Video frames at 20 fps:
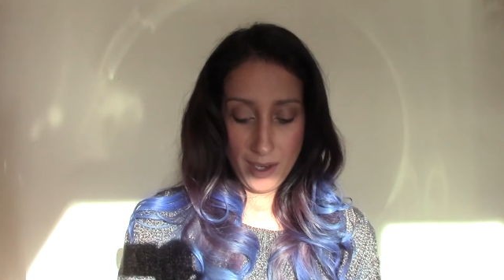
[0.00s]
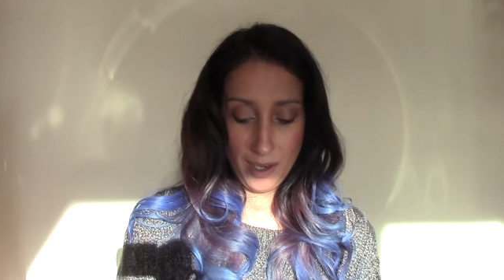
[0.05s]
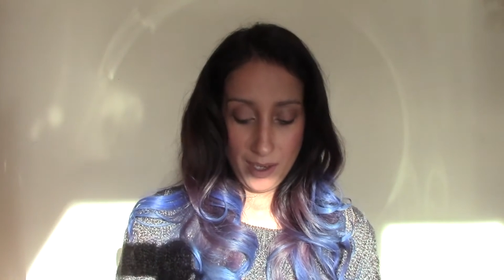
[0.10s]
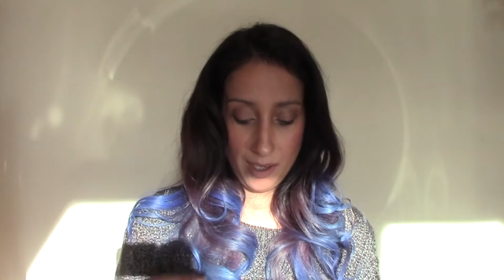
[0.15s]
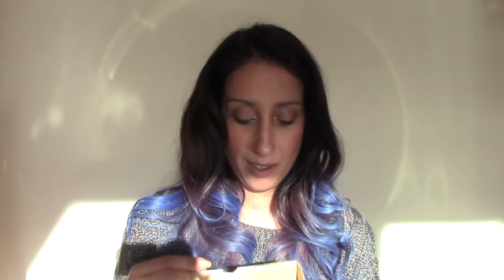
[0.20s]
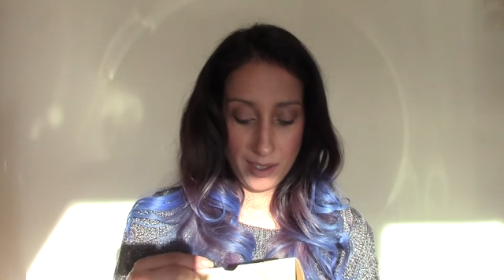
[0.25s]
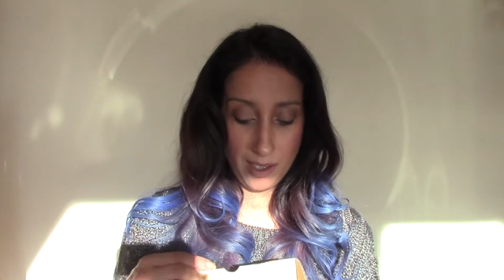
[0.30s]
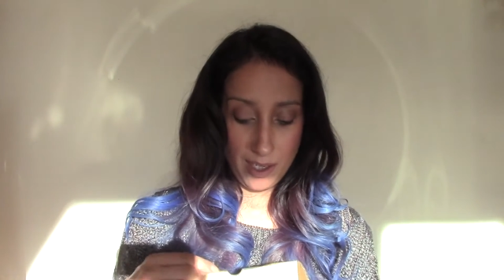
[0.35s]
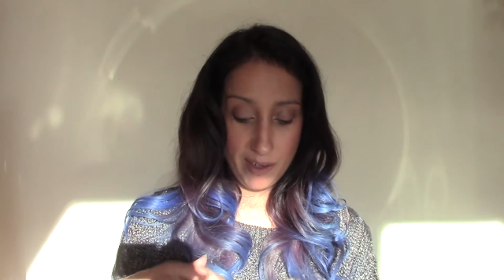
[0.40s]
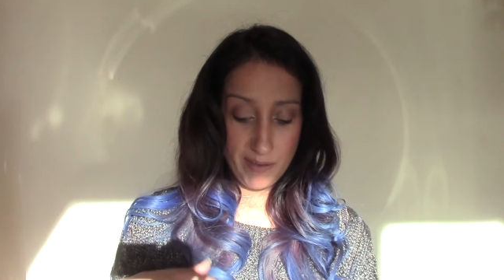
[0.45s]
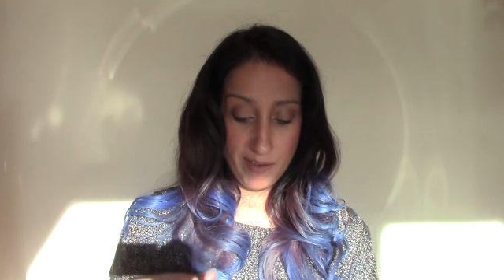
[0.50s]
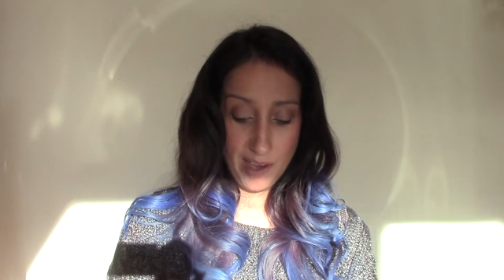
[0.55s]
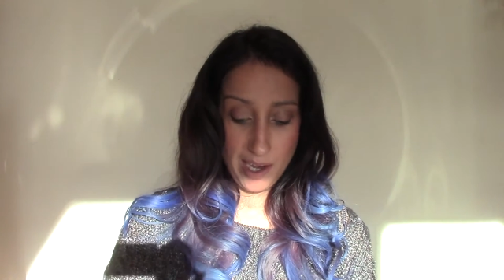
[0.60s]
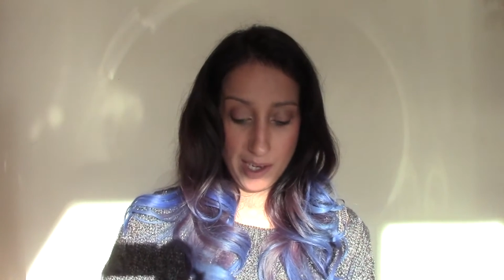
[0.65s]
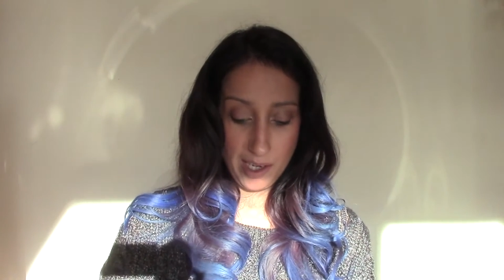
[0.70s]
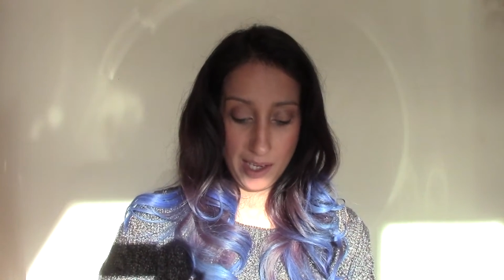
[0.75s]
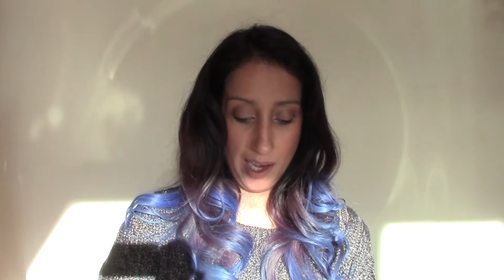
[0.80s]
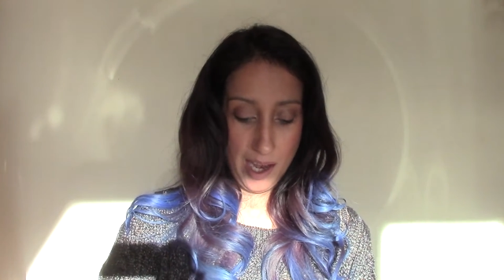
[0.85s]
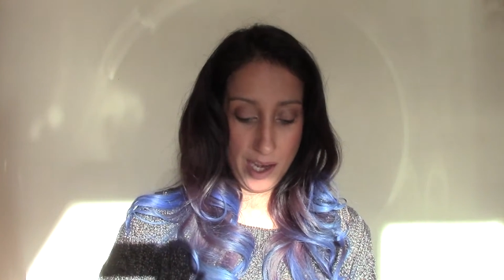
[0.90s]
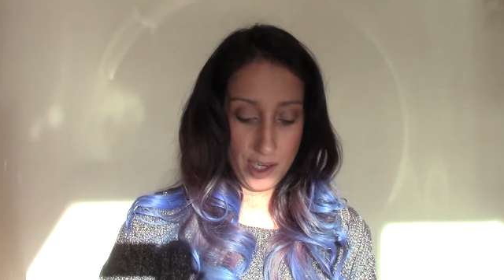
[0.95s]
It's the Novella
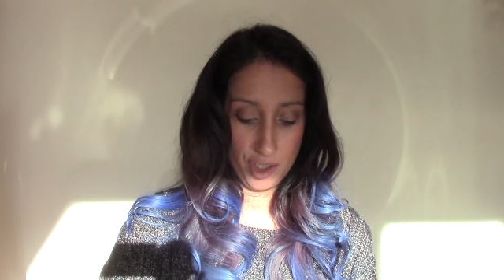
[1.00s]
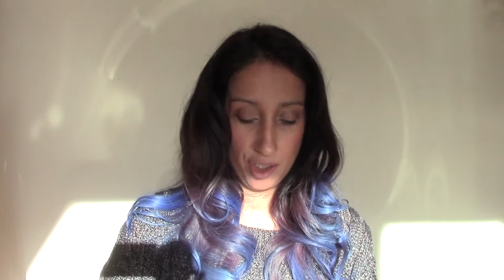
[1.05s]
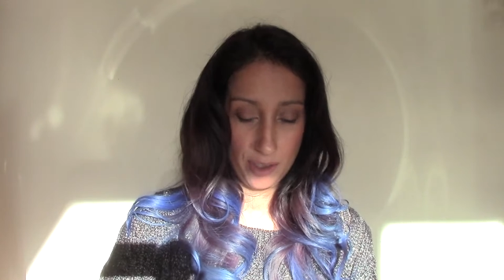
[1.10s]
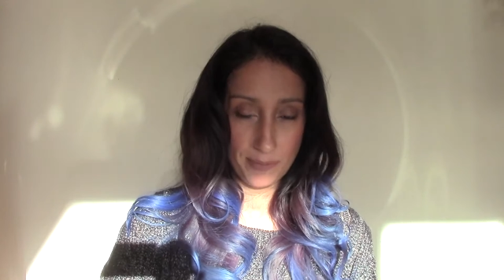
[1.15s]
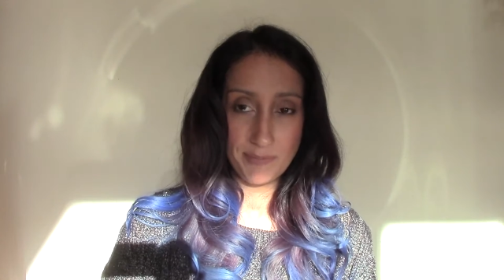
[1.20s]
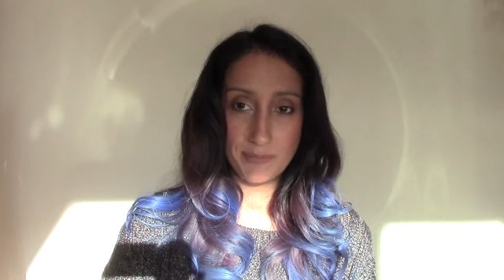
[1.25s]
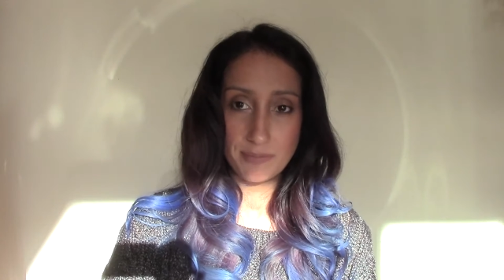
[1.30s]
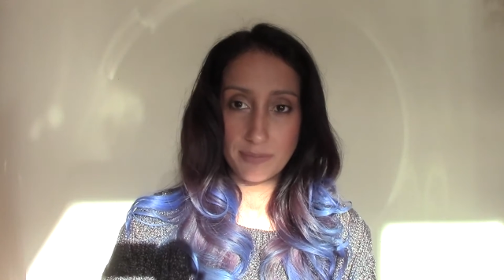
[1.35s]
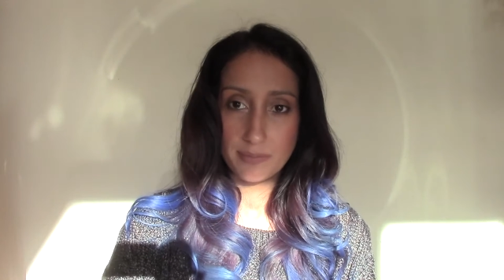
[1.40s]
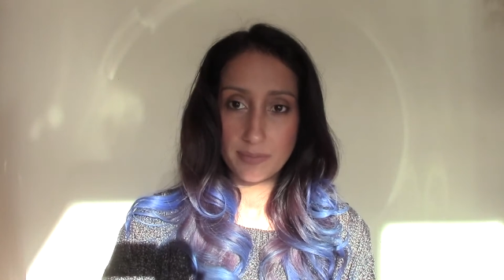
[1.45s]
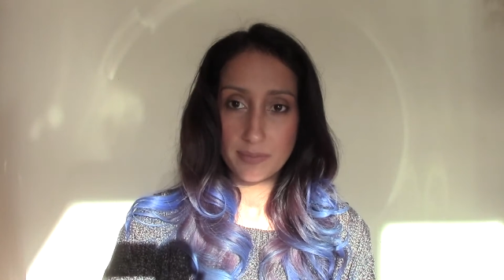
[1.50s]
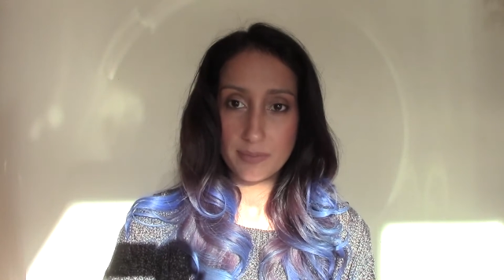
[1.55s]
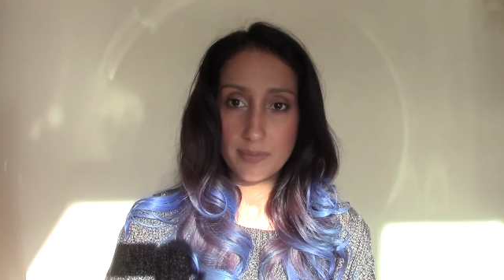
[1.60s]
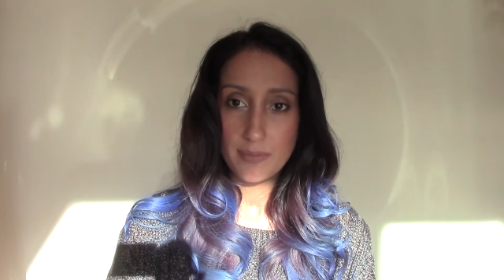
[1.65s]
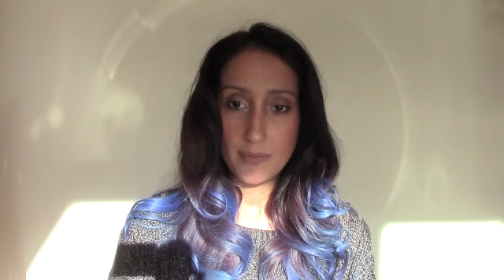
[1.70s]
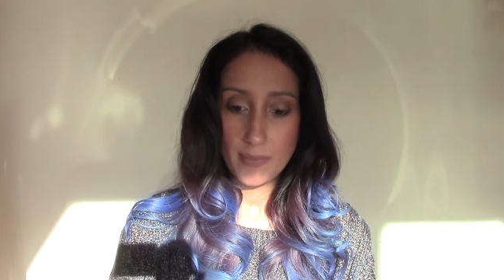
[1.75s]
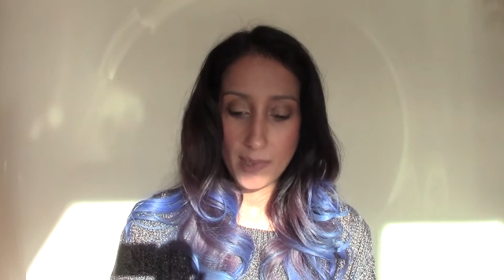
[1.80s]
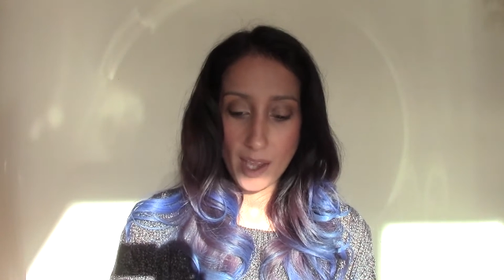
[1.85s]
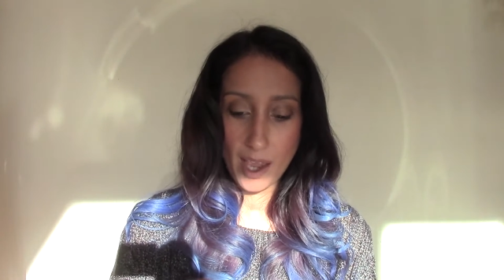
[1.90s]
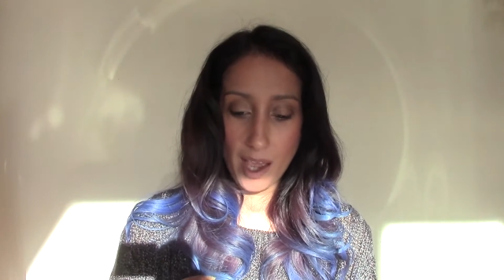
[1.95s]
collection
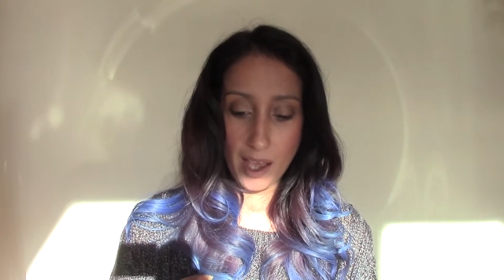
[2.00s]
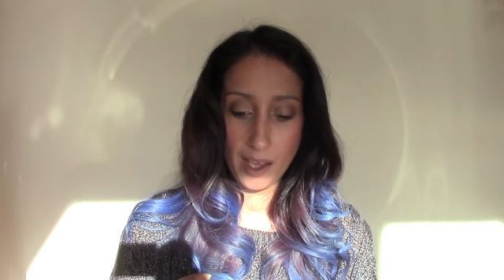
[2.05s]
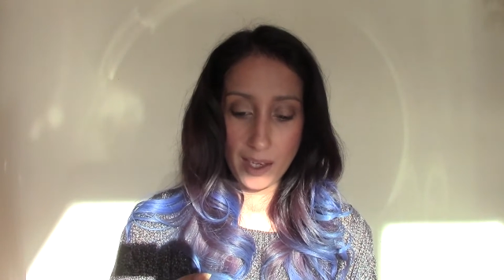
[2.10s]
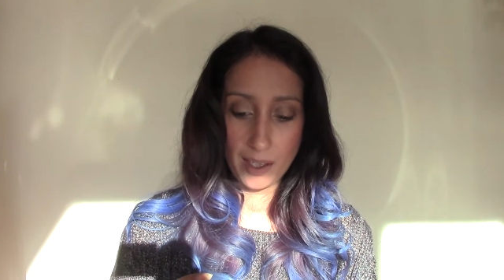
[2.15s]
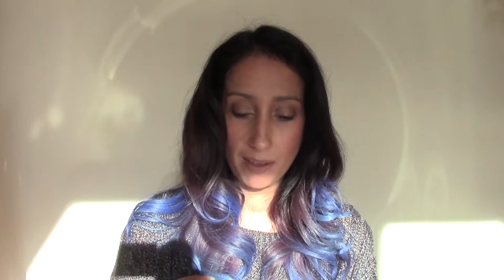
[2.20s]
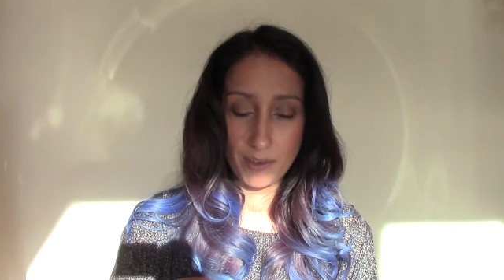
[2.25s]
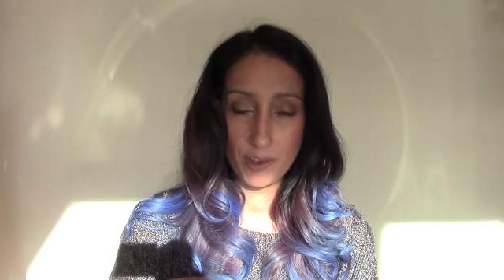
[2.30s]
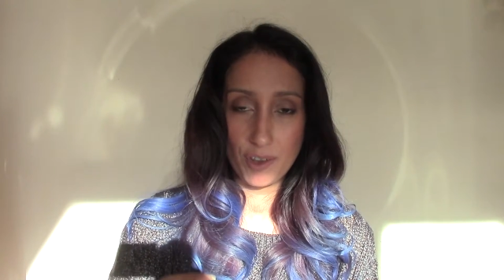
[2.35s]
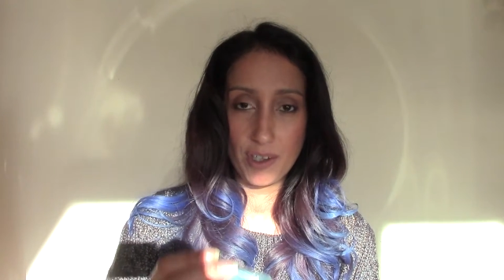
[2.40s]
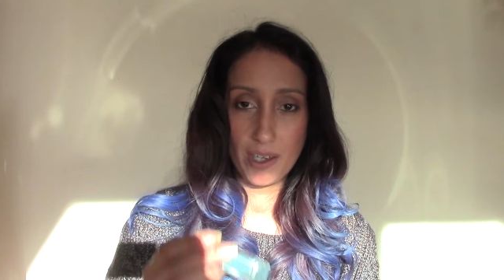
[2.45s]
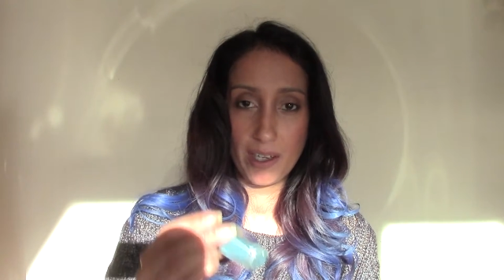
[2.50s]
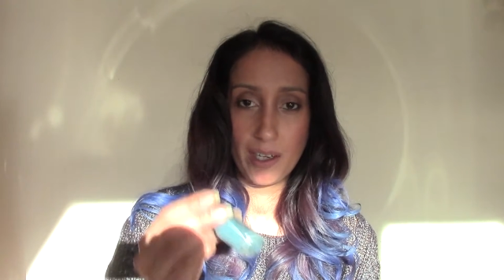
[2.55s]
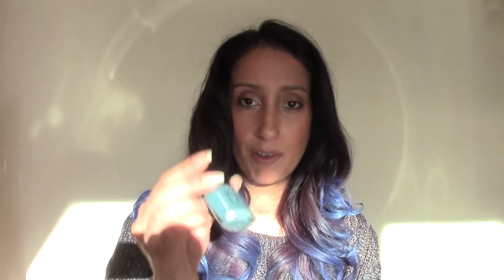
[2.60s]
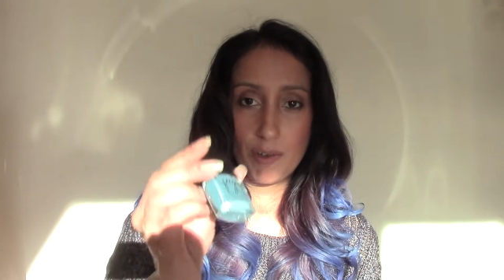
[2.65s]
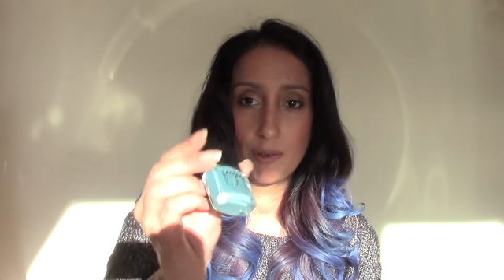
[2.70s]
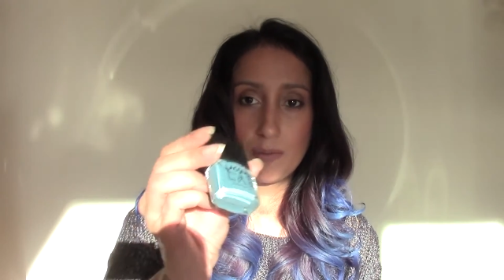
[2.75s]
and I've got it here